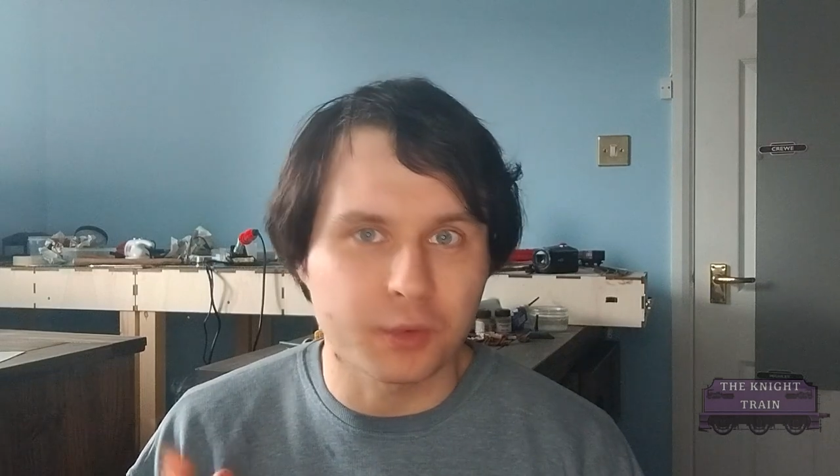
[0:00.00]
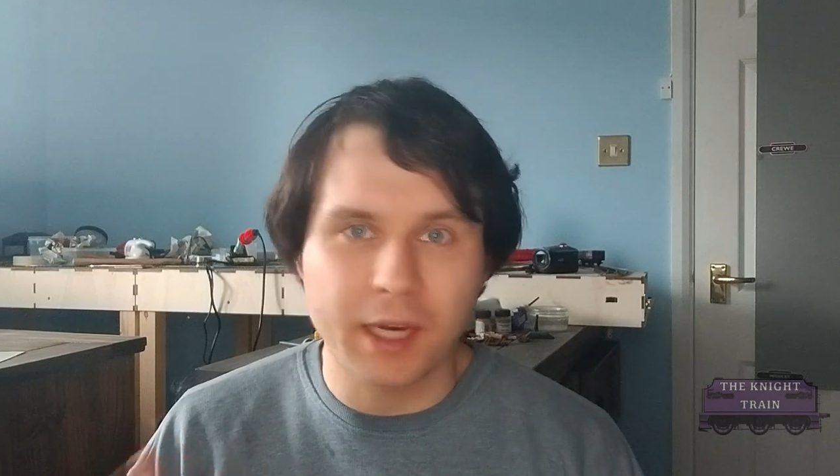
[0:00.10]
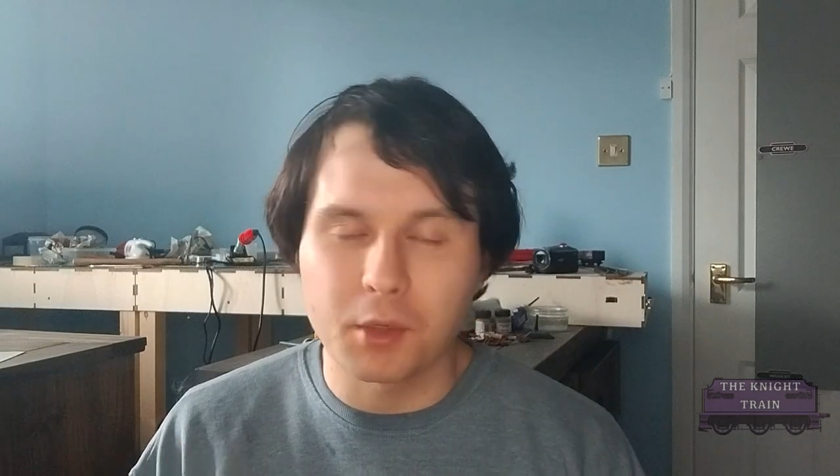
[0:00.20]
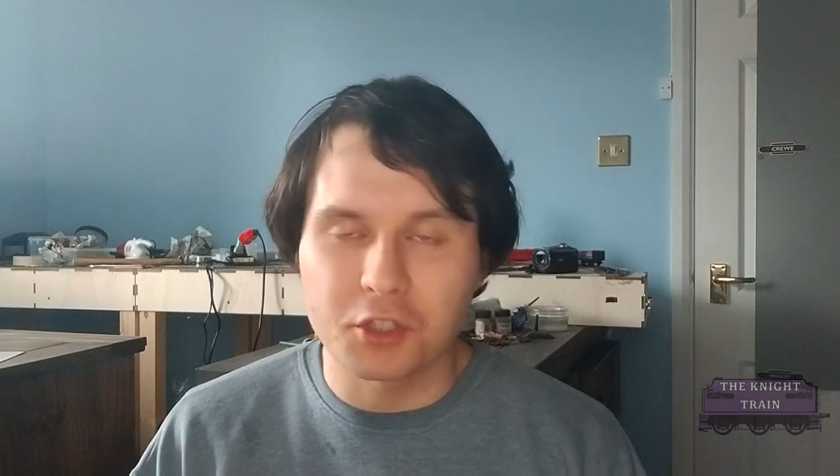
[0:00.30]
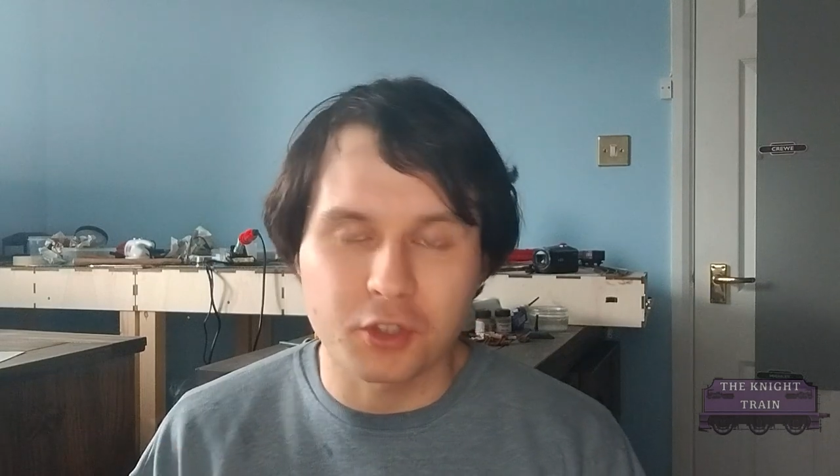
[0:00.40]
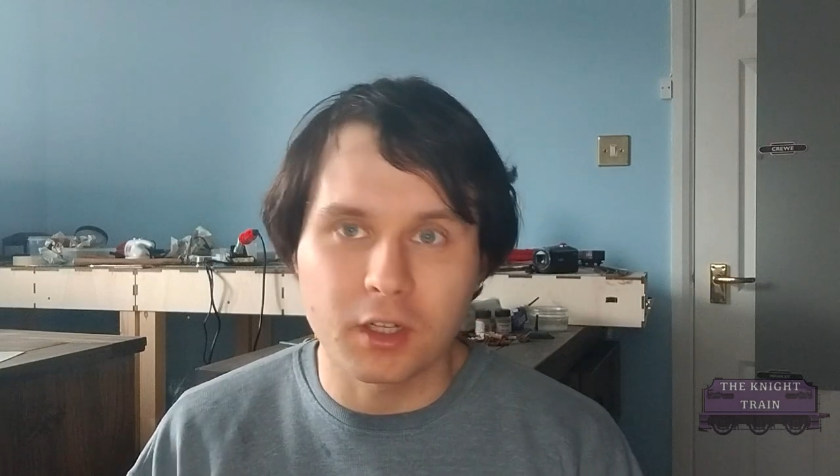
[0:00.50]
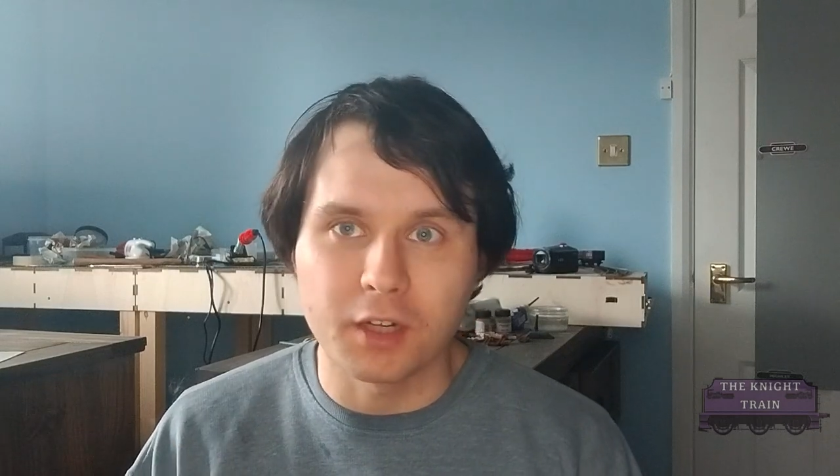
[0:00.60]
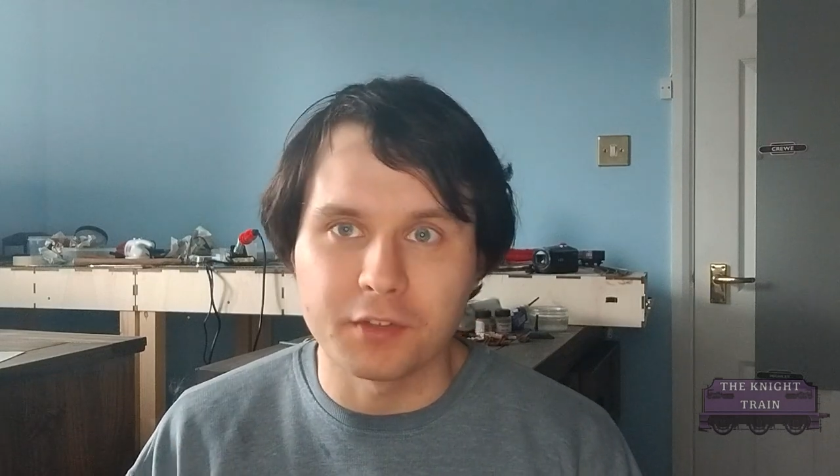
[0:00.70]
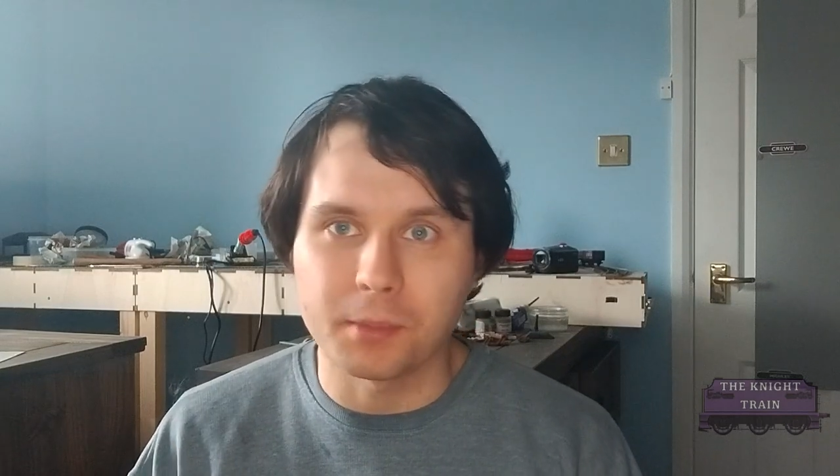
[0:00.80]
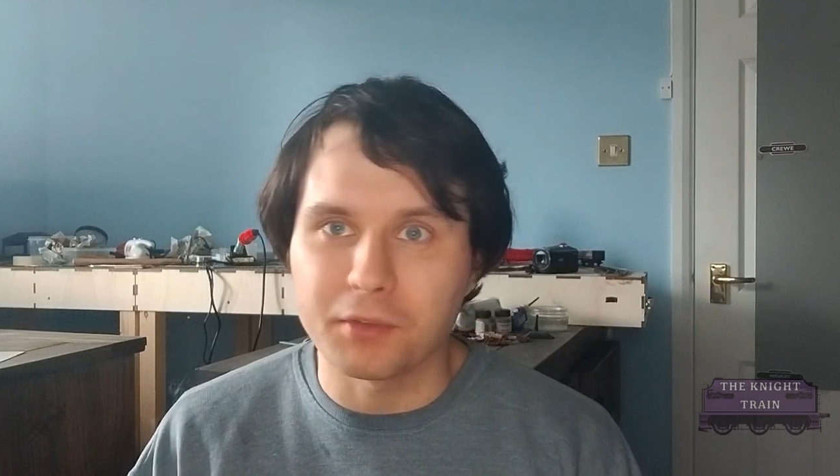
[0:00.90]
without a
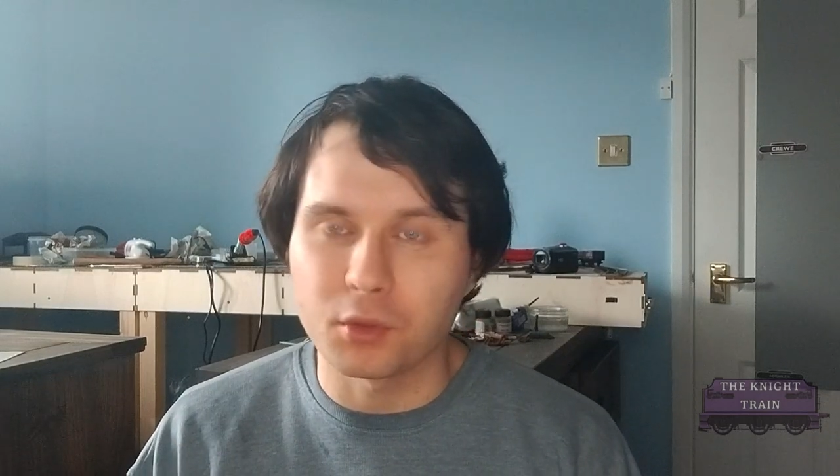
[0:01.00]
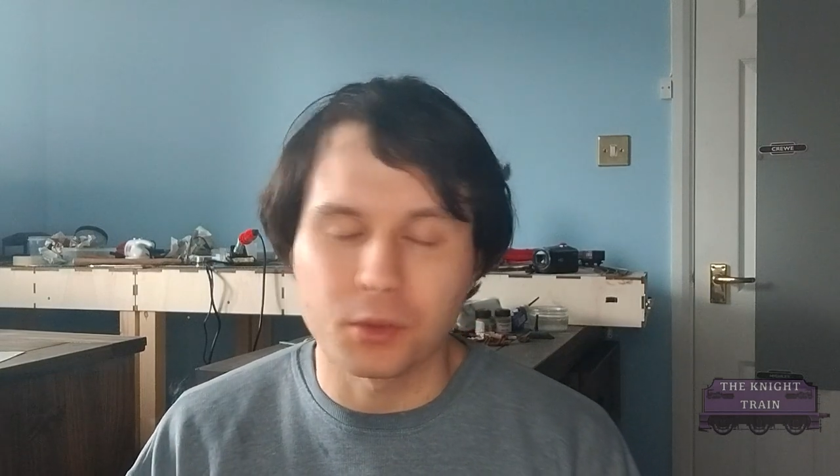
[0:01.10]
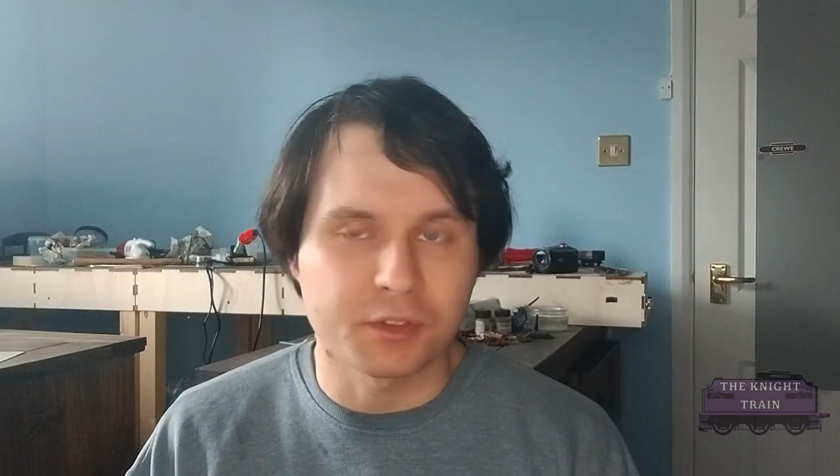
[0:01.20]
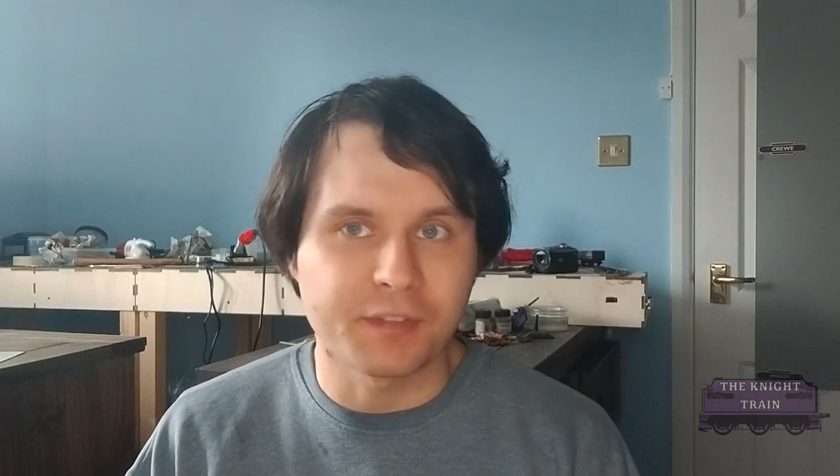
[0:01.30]
driver before it was